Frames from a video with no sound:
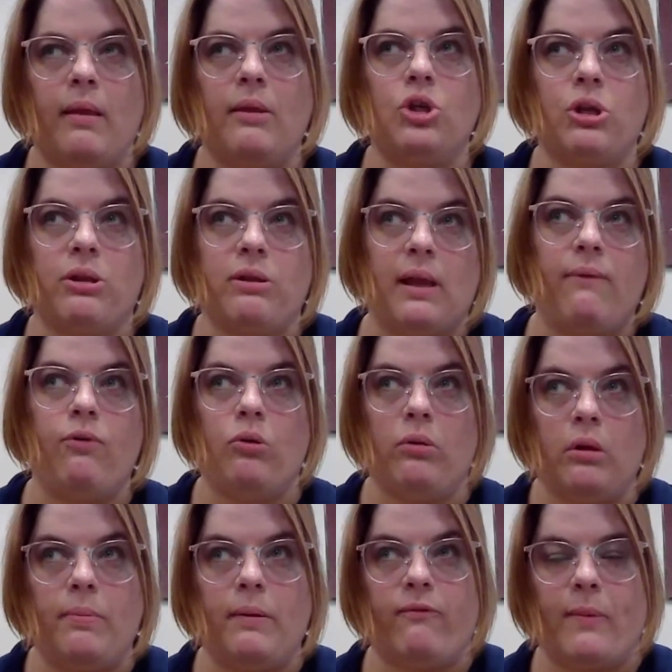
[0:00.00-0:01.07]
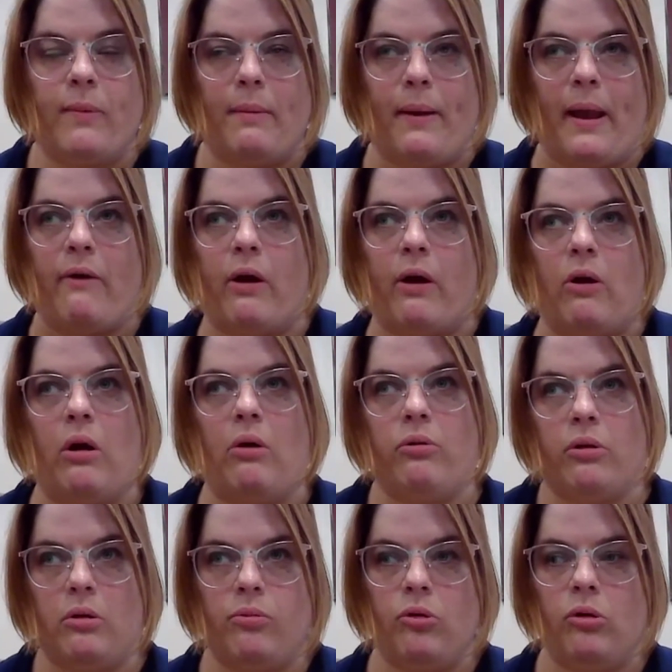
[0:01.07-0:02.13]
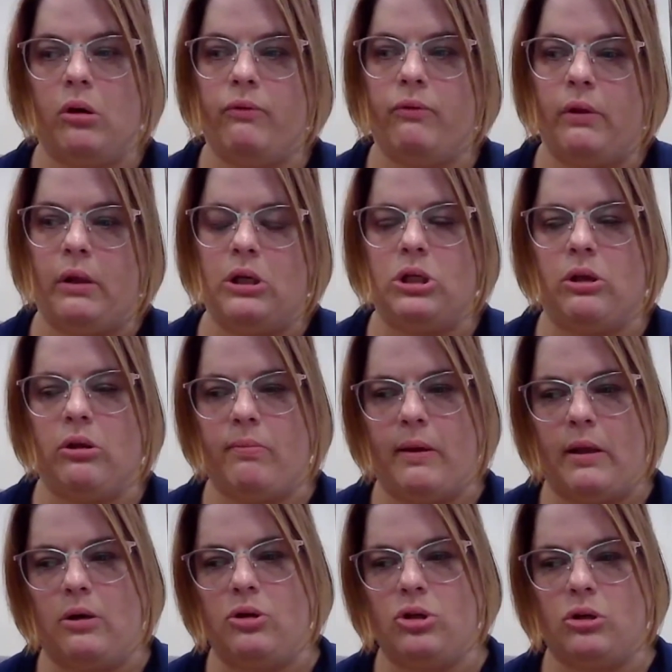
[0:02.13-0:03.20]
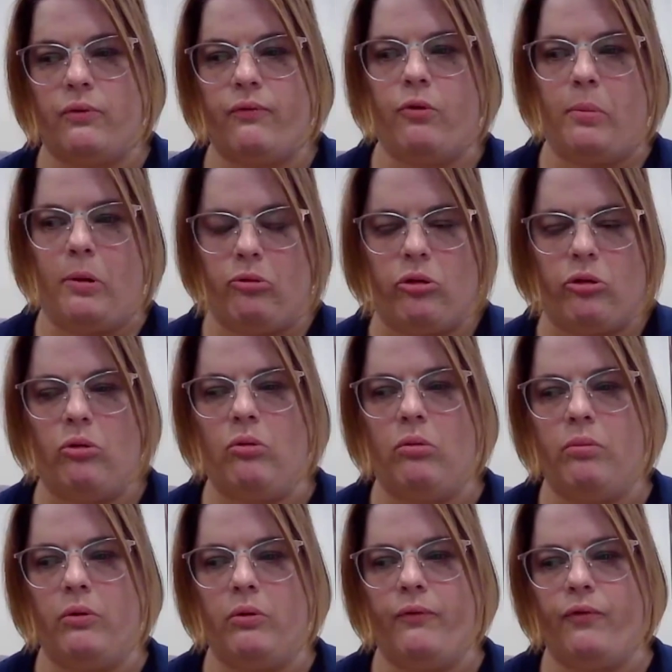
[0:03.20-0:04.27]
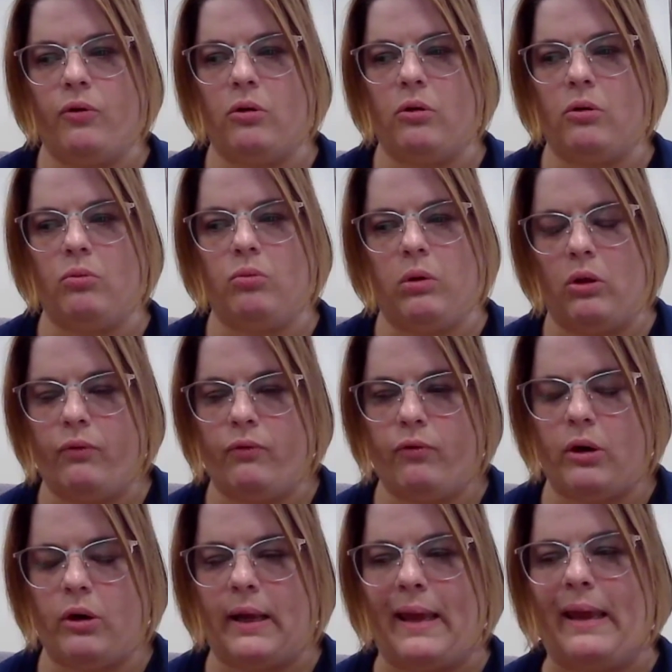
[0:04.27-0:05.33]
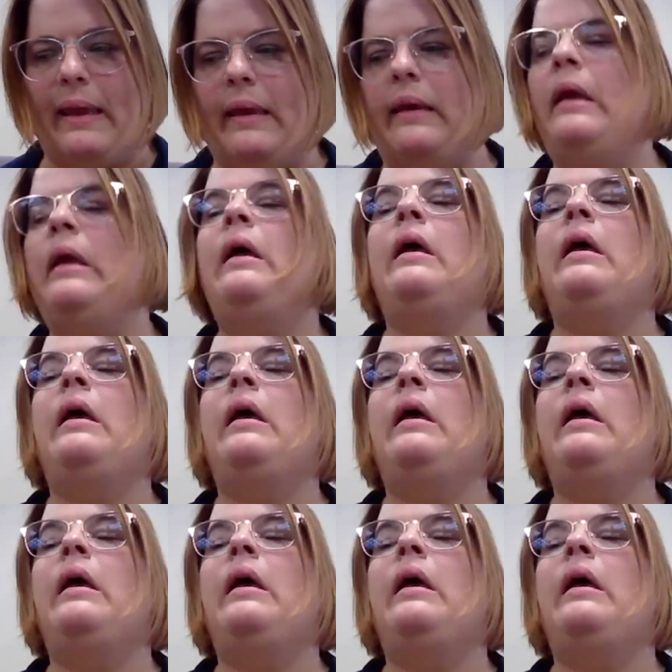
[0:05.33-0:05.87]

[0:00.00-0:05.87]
Just to give you a little bit of my background, I was a community relations manager for Barnes and Noble for well over a decade,